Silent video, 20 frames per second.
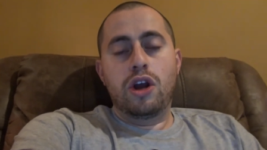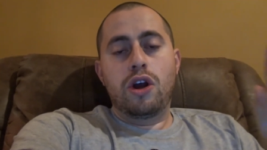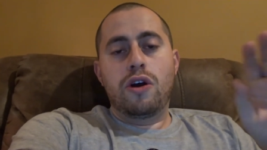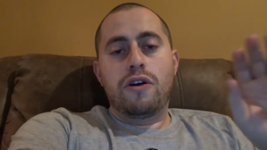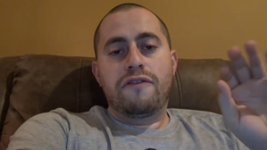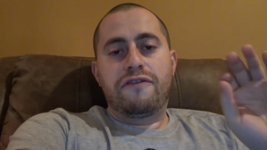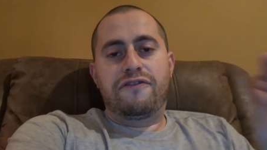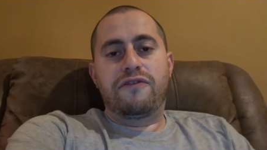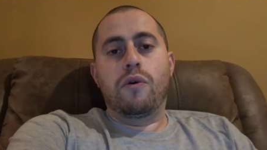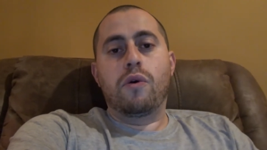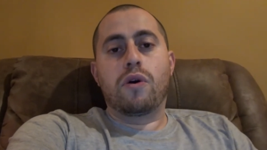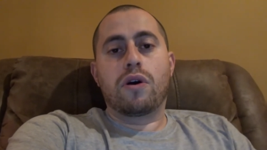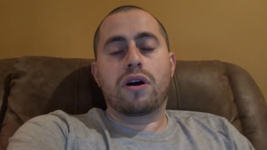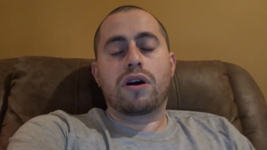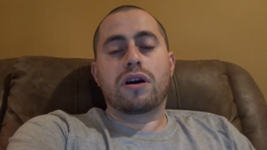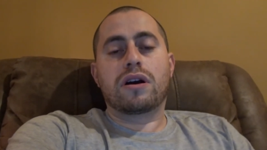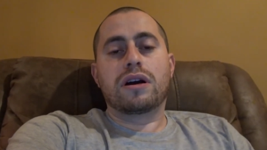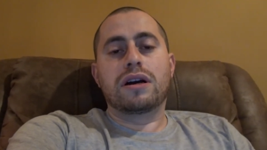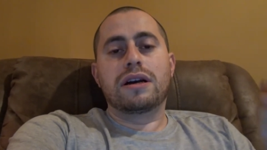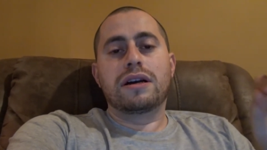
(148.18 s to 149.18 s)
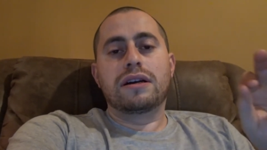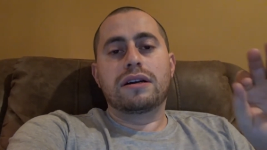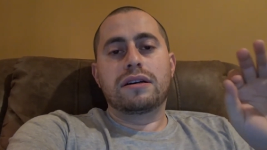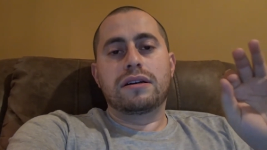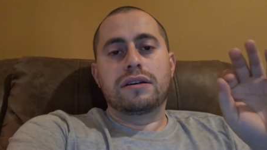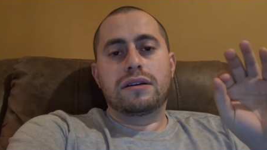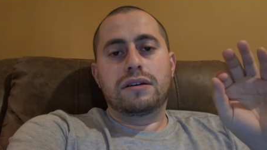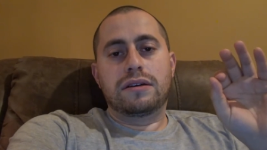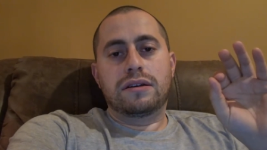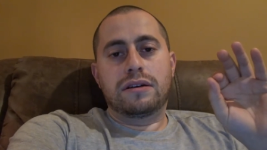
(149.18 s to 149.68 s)
for
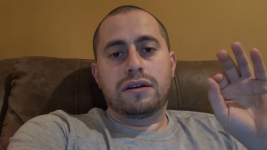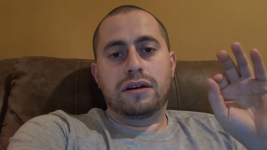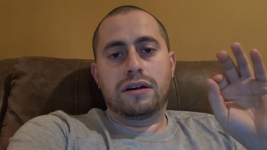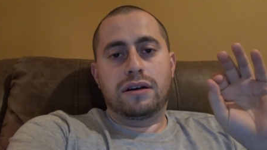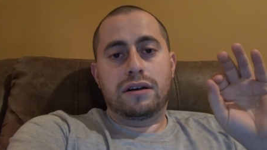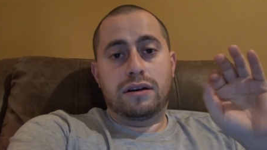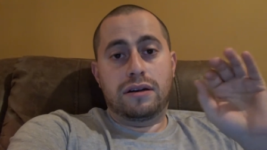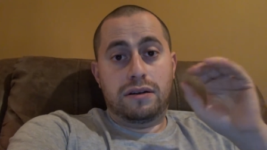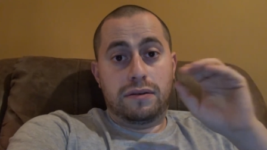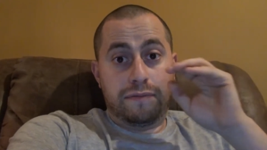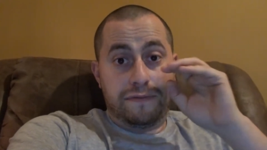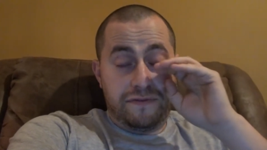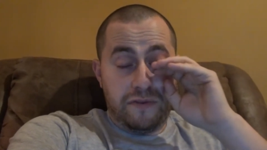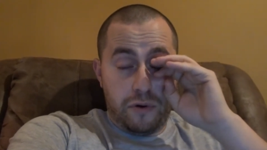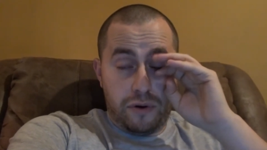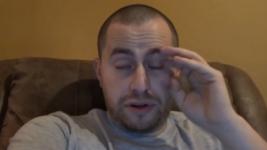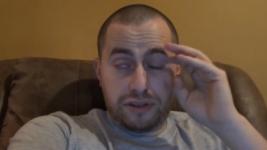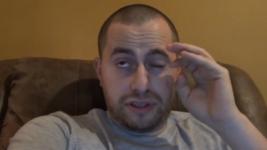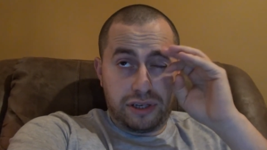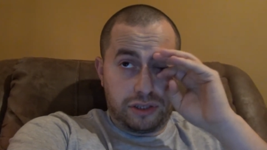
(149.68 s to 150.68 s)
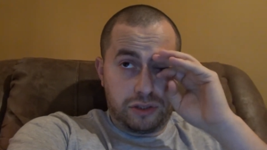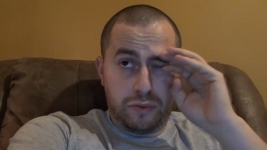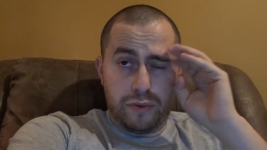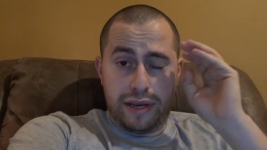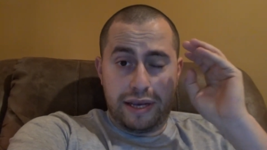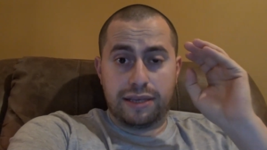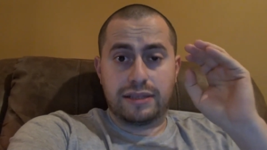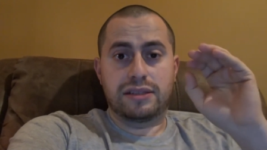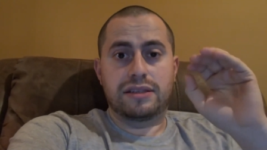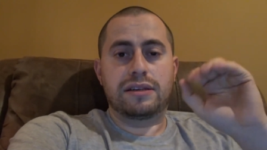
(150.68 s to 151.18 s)
4 to 6
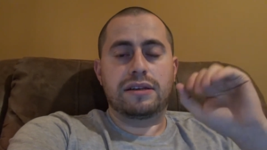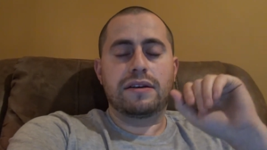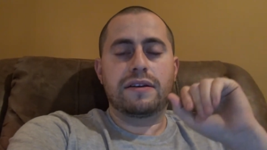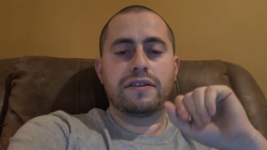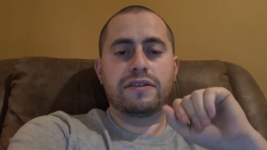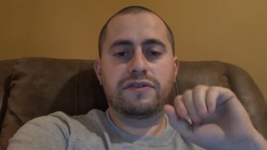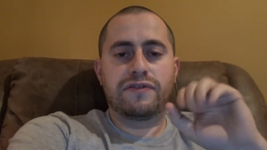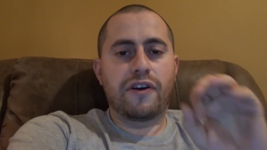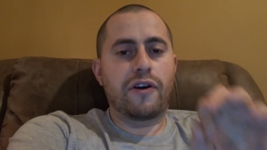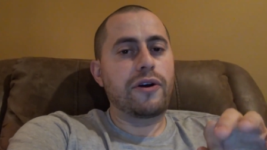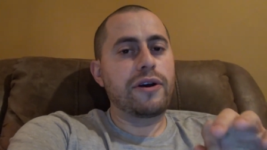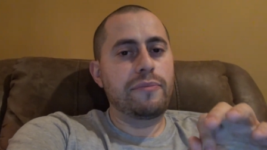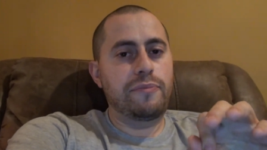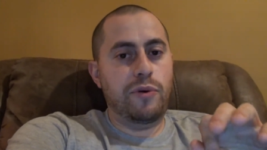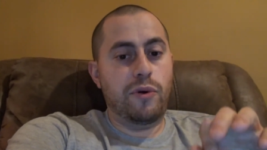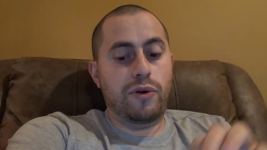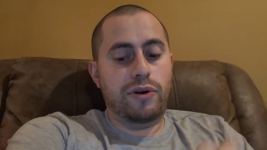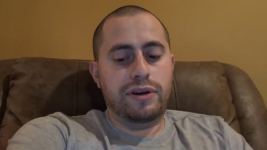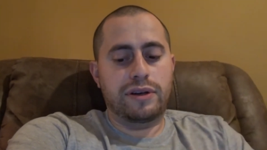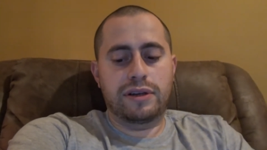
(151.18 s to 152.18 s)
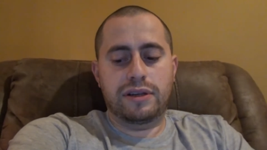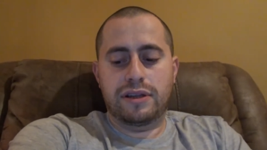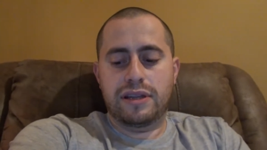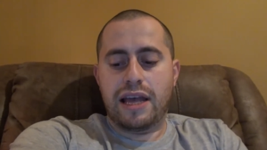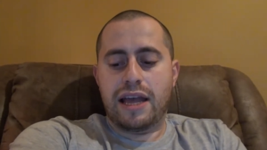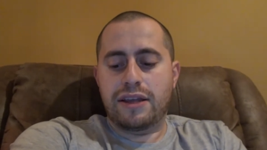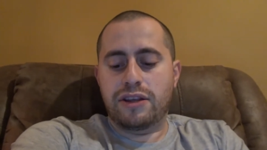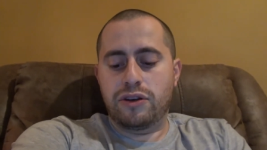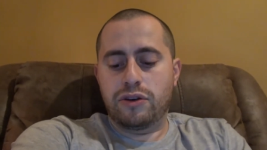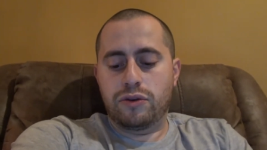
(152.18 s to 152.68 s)
weeks. It's very important
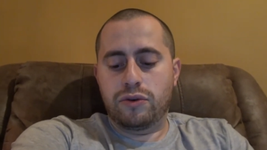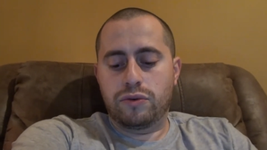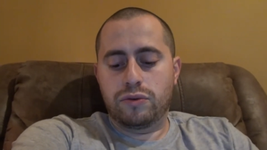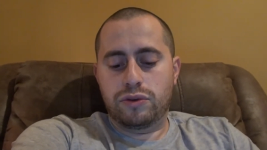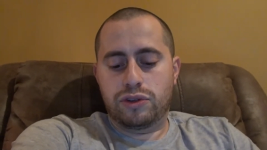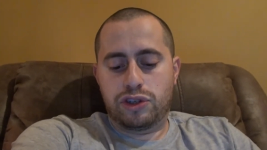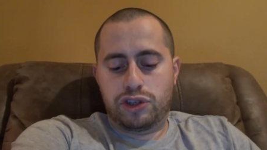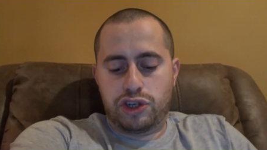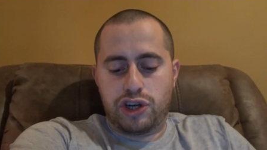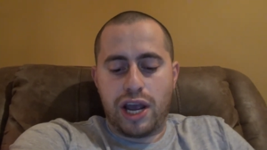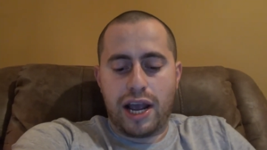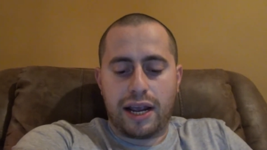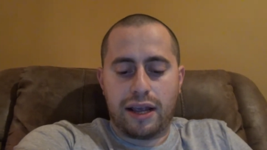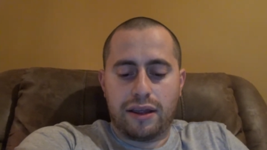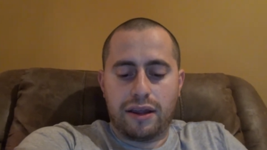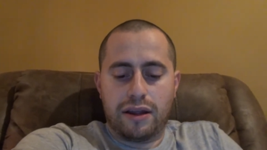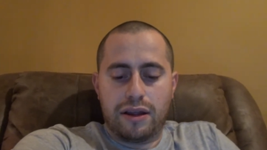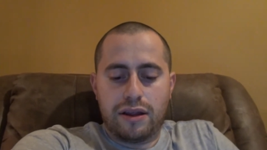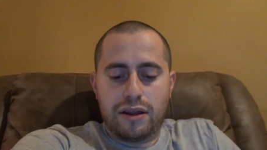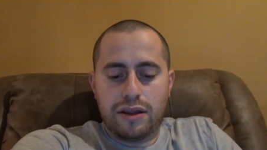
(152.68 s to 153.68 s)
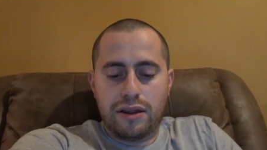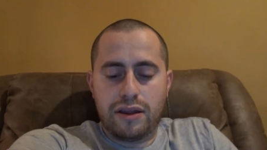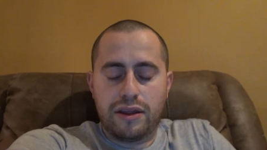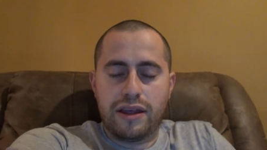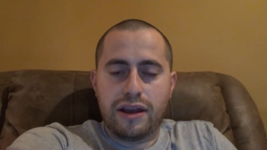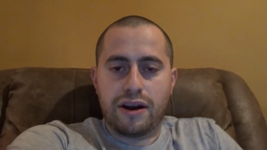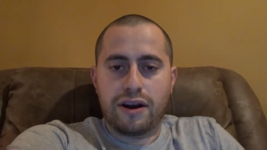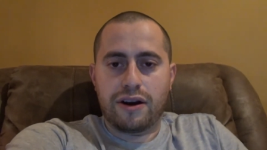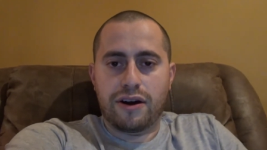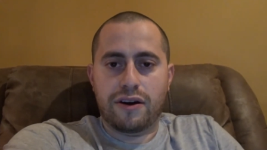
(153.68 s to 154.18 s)
that you check
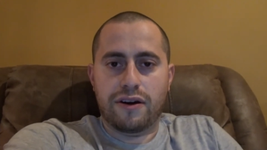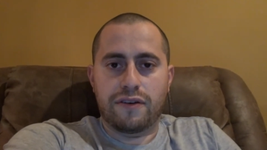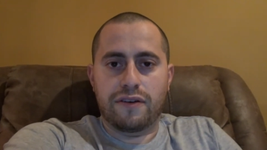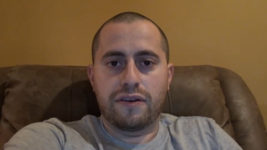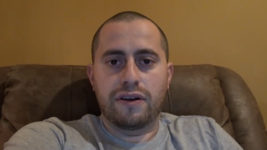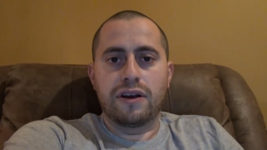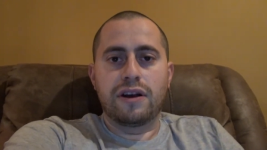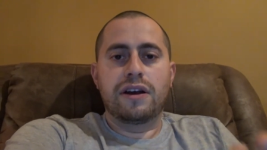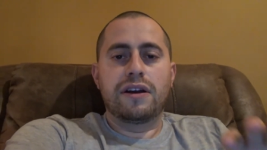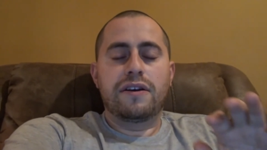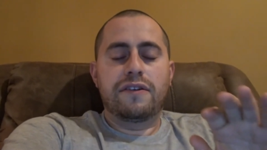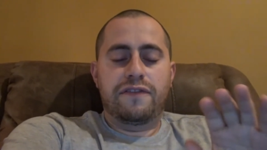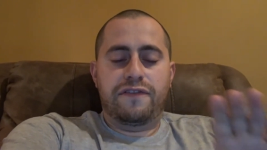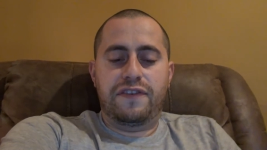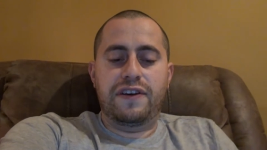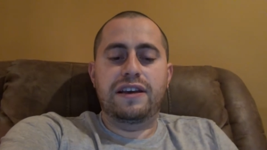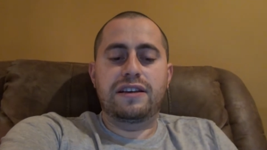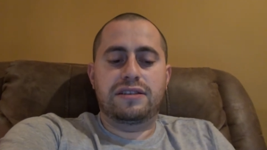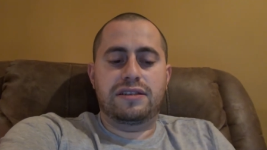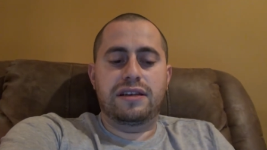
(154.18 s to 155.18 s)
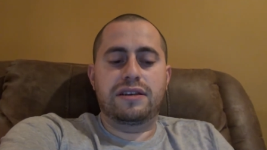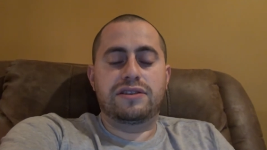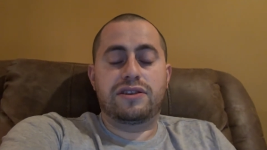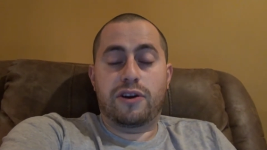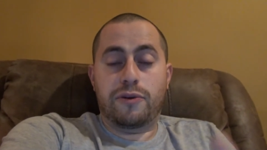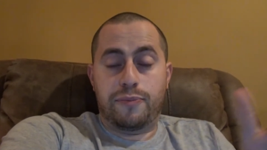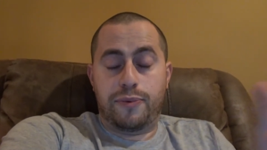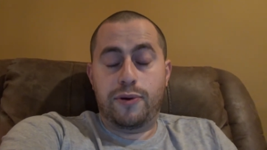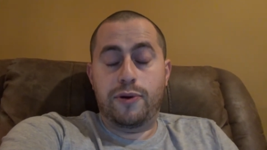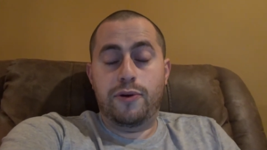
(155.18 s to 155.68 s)
their feces,
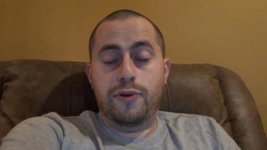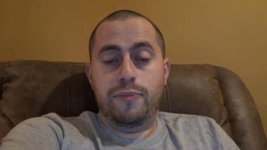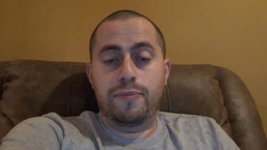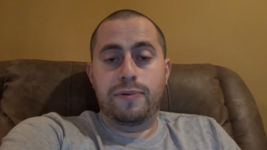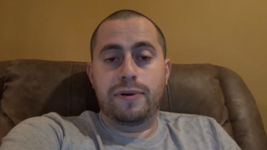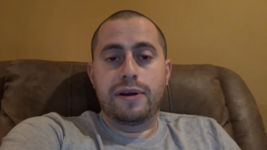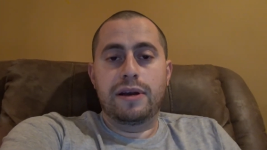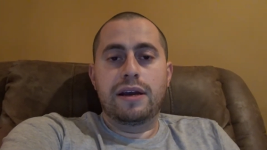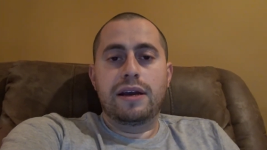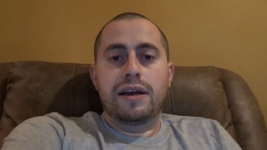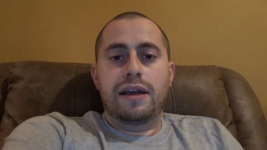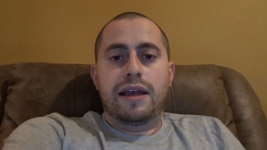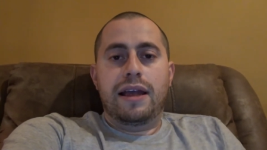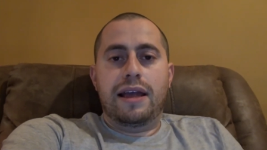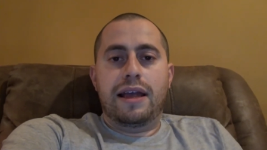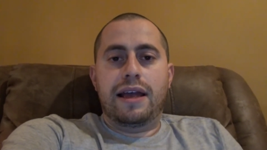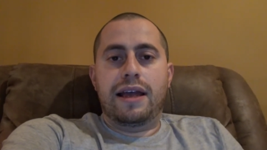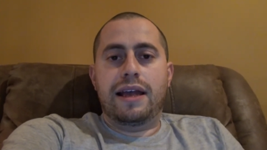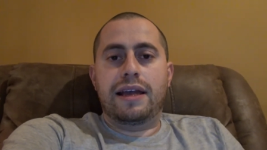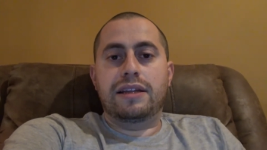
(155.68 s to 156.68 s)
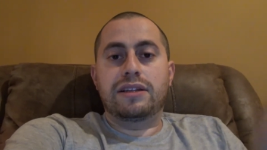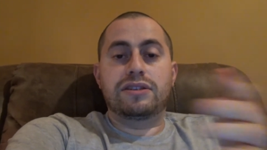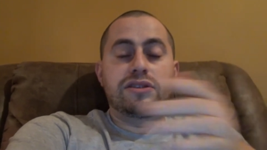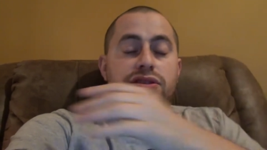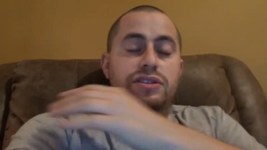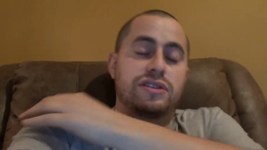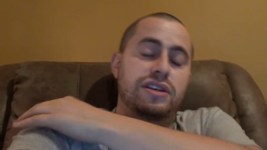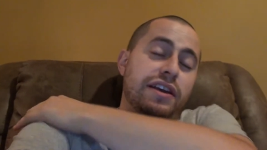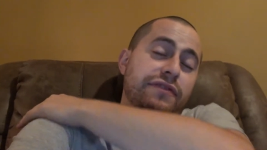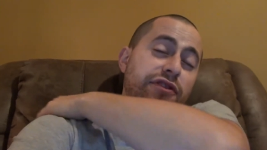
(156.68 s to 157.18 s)
their poop, and
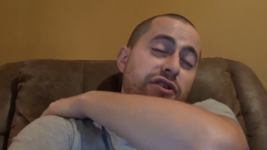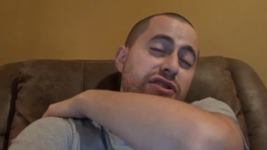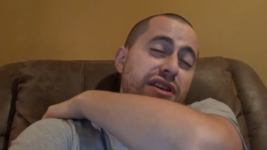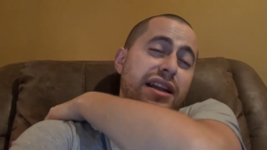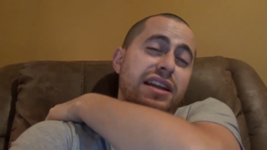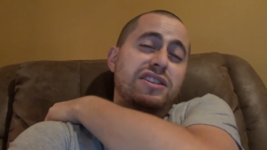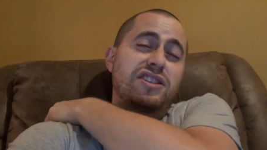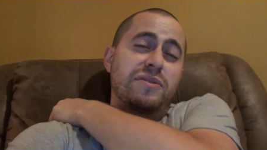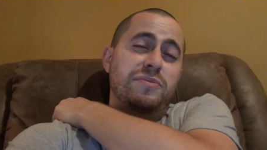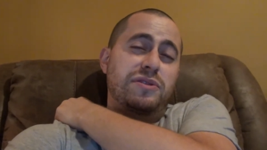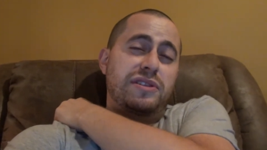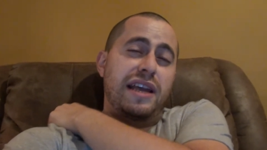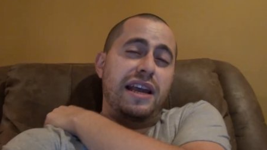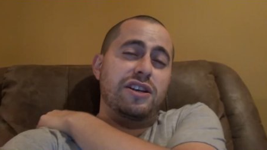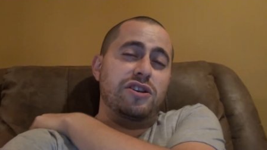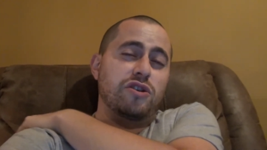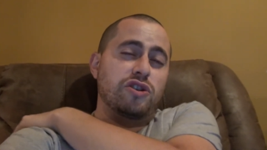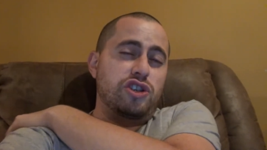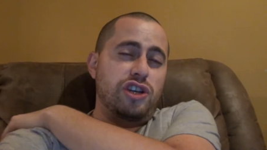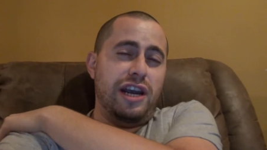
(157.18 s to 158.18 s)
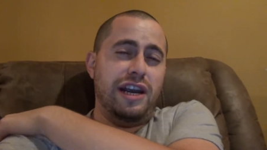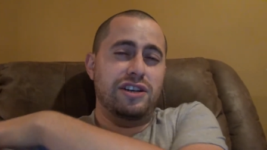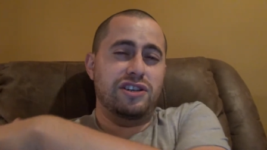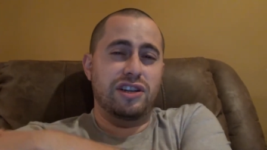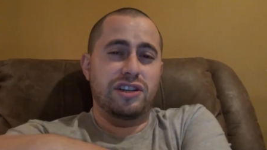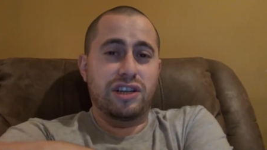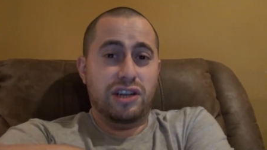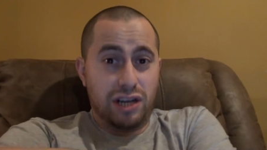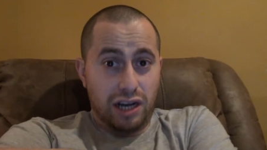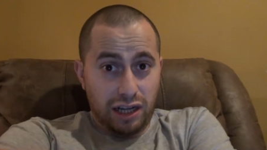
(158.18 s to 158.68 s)
if there's any substantial change
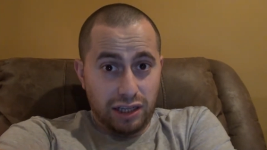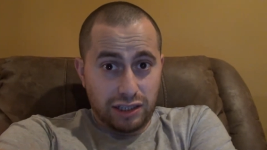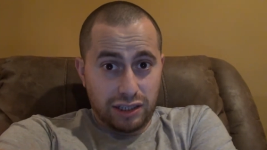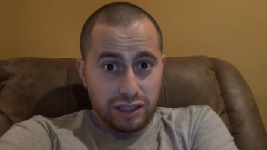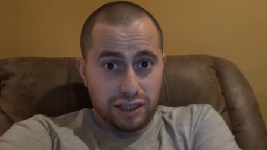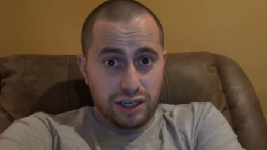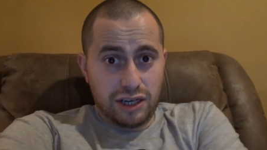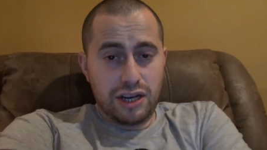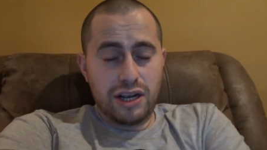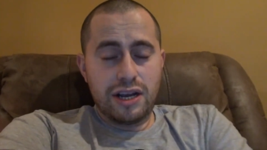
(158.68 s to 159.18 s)
in the color,